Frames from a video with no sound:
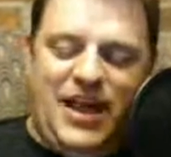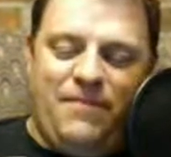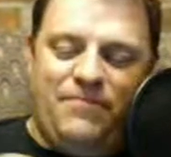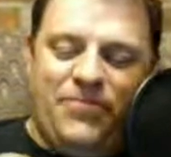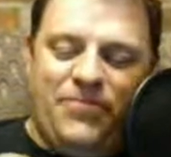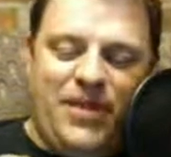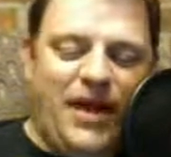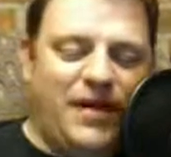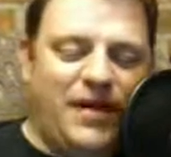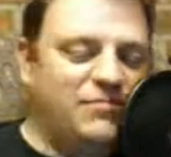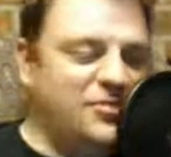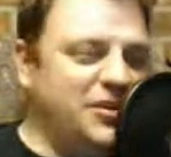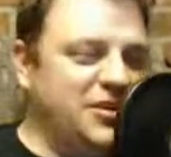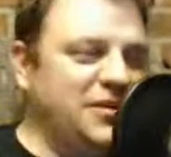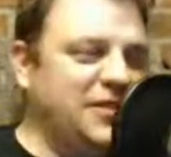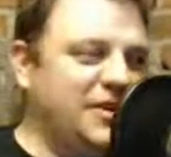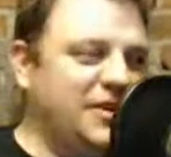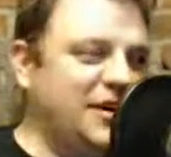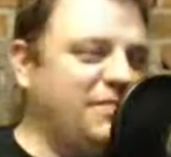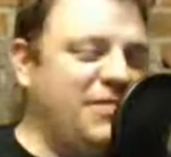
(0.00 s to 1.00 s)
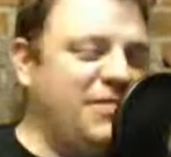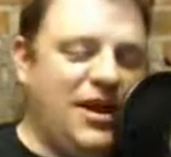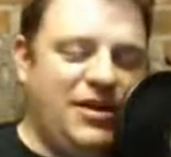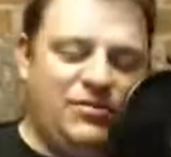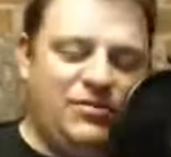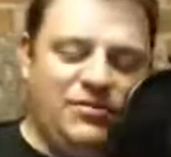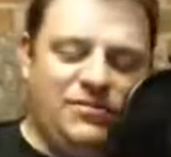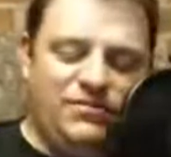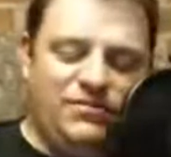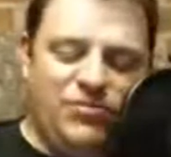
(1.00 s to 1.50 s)
I generally kick
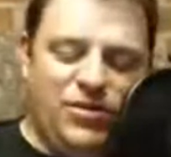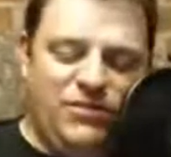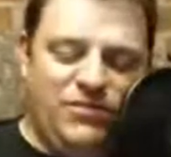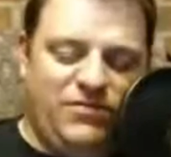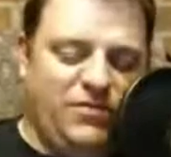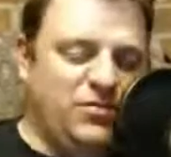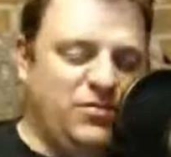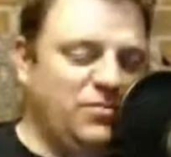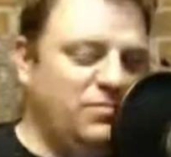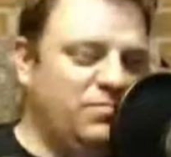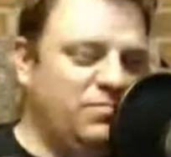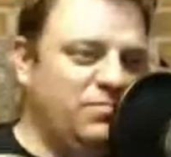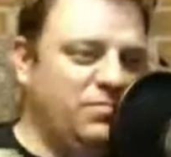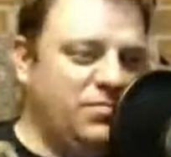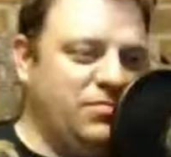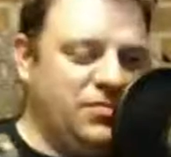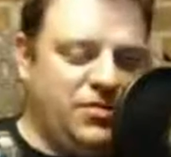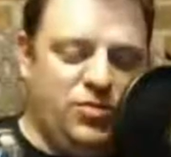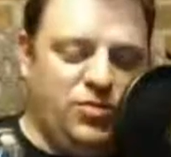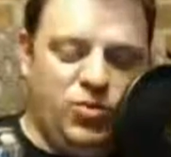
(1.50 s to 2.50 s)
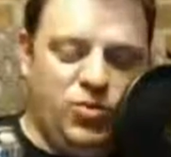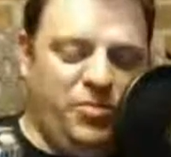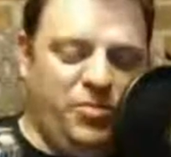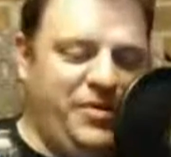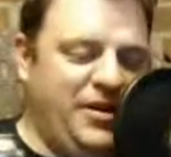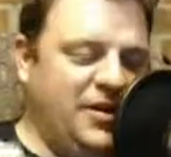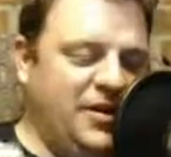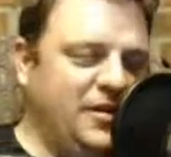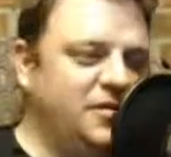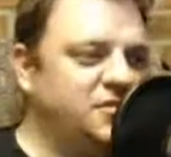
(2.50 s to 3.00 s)
back with a few cool
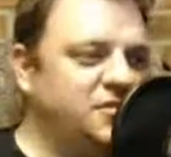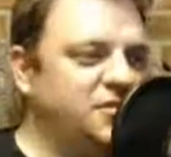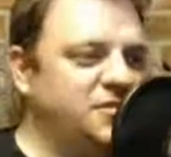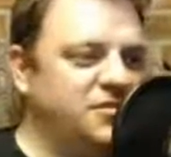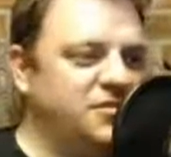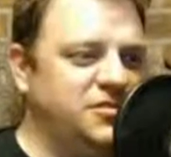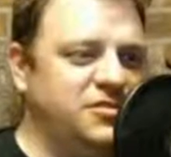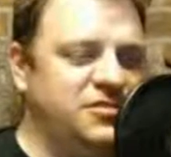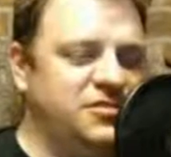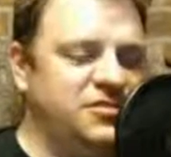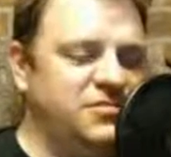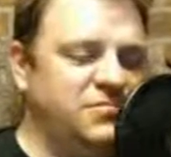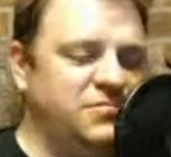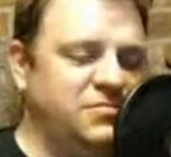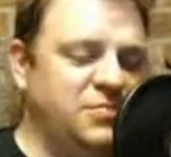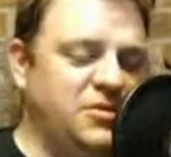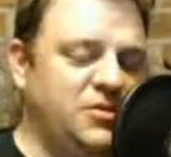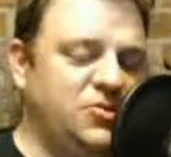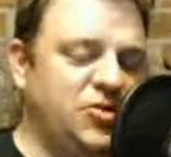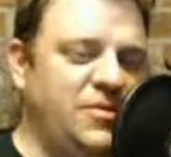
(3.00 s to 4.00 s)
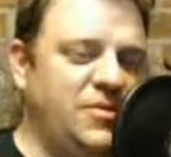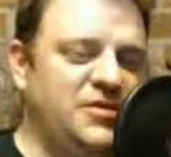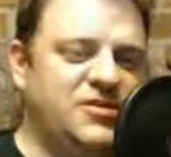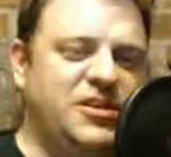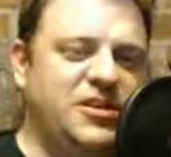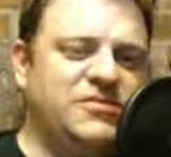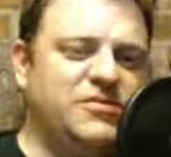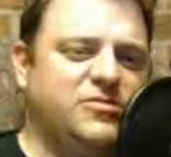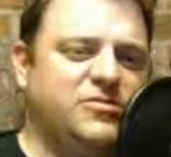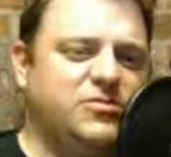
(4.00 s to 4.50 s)
beers and just enjoy
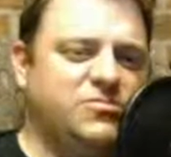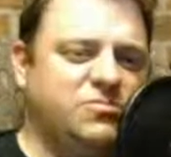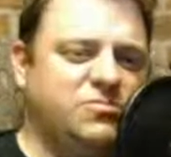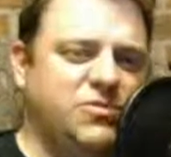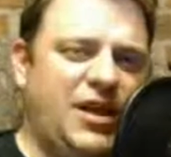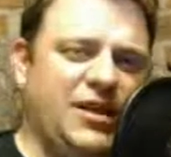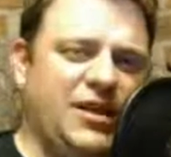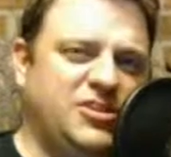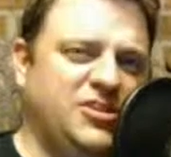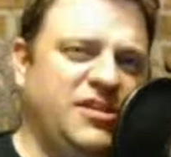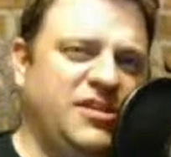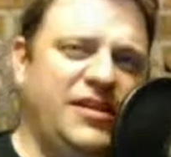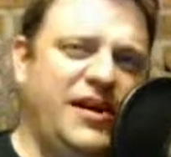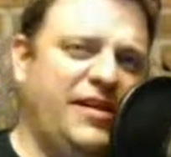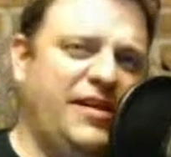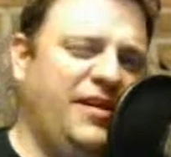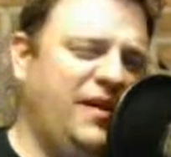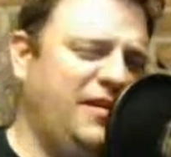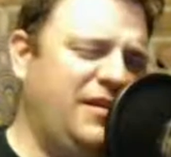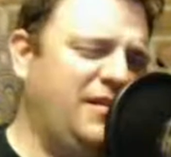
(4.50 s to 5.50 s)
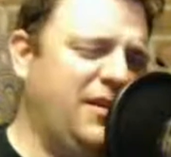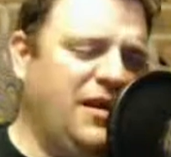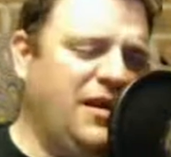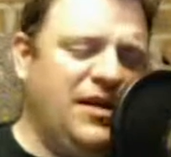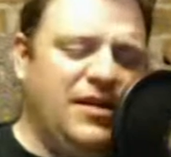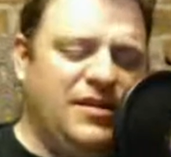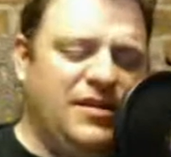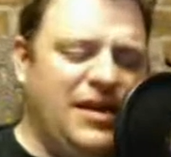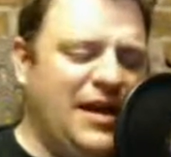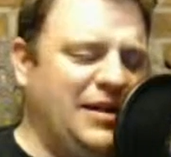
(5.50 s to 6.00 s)
myself and just kind of chill out.
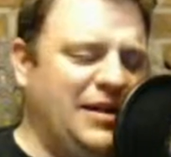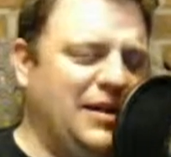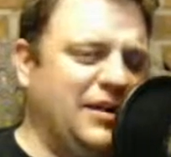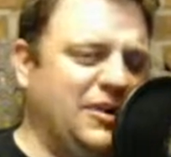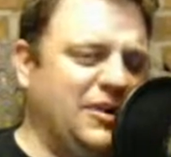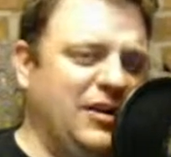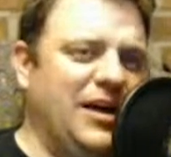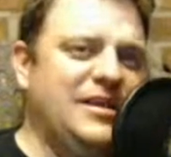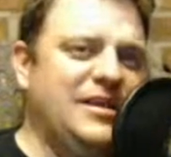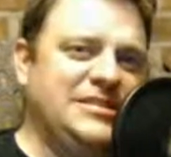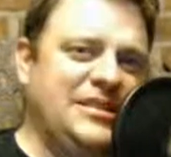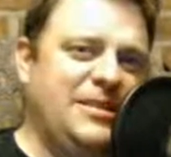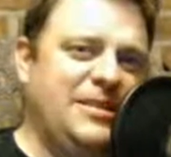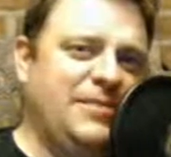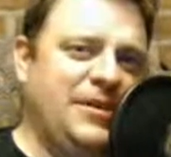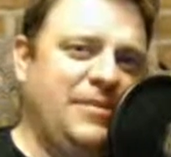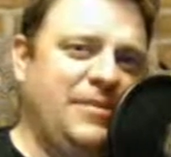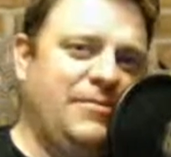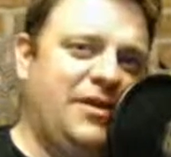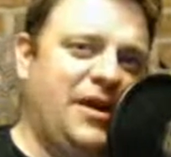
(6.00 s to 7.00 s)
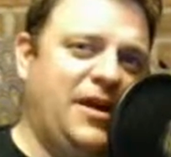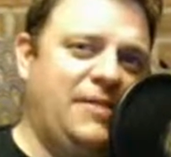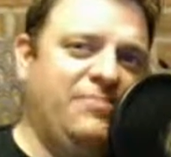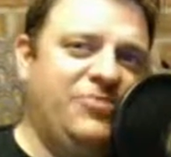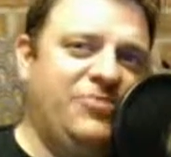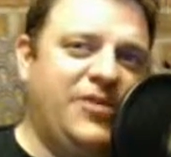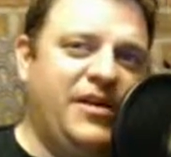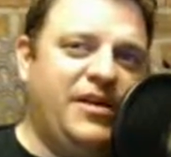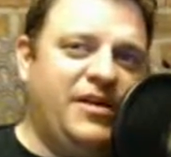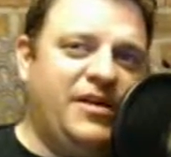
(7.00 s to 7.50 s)
Not get crazy. I mean, I'm not
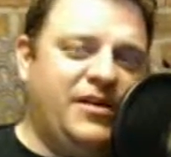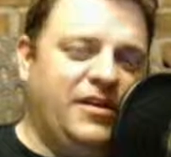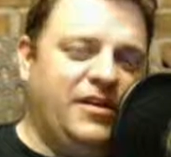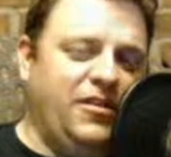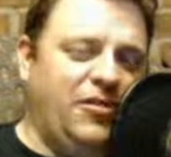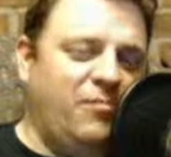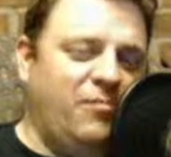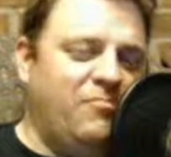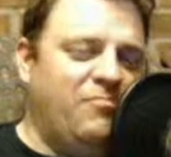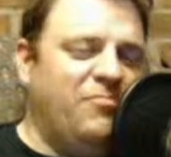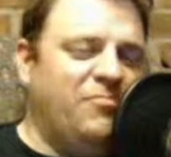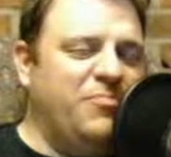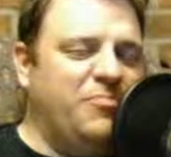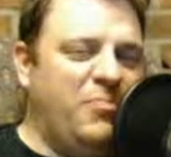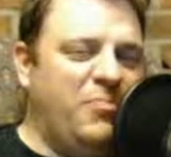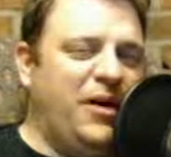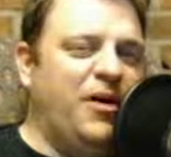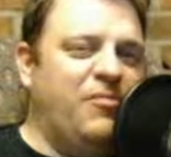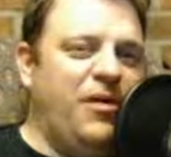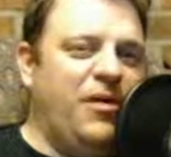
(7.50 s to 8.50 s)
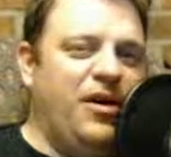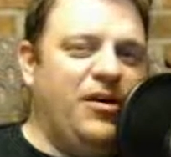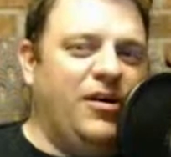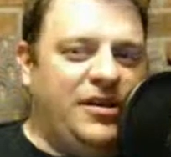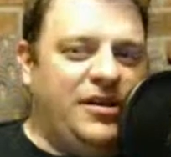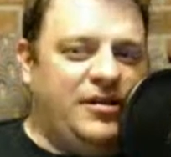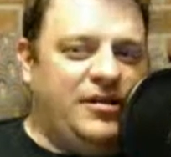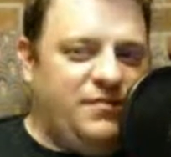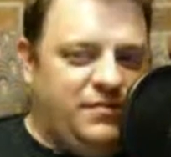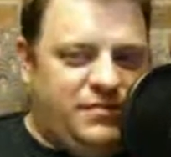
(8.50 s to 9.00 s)
beer
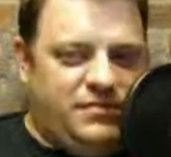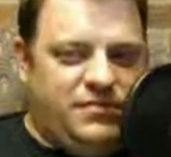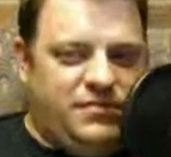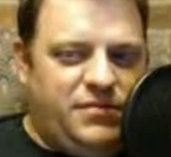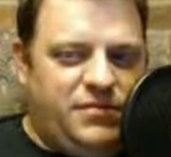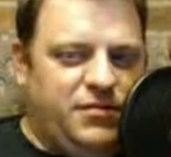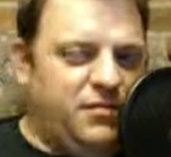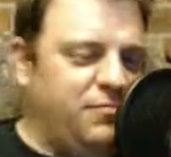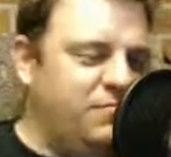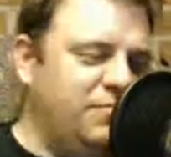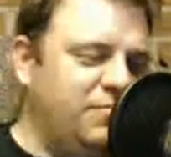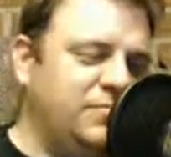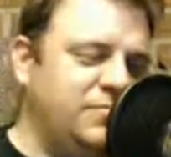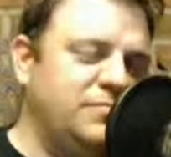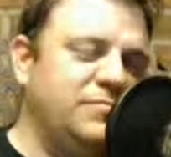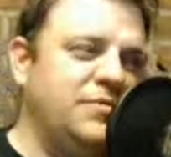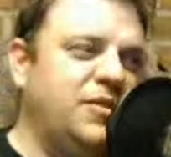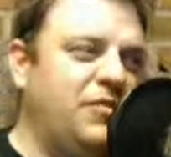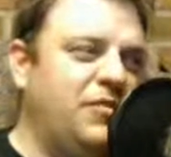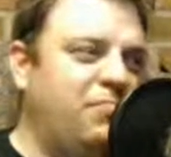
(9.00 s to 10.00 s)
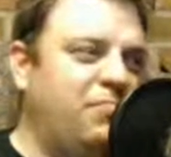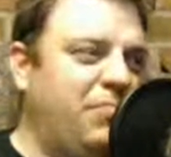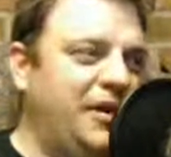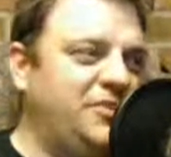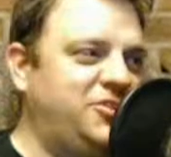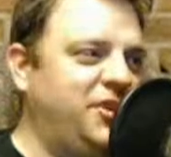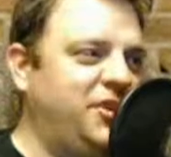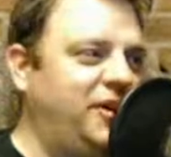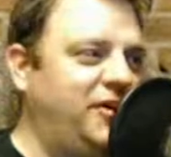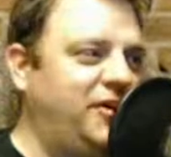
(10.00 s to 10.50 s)
bonging or butt
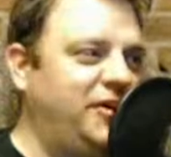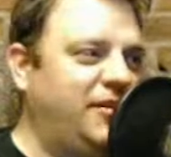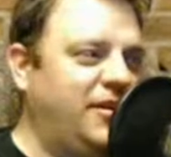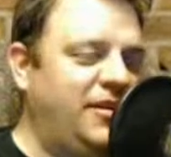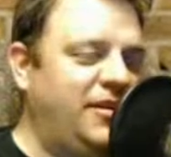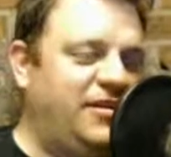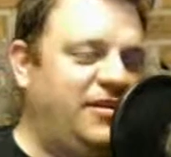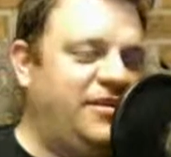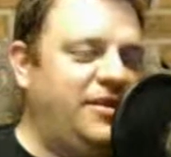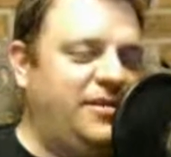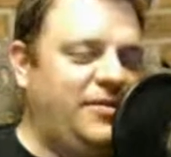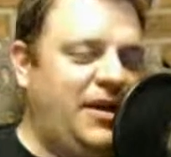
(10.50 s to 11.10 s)
chugging or anything.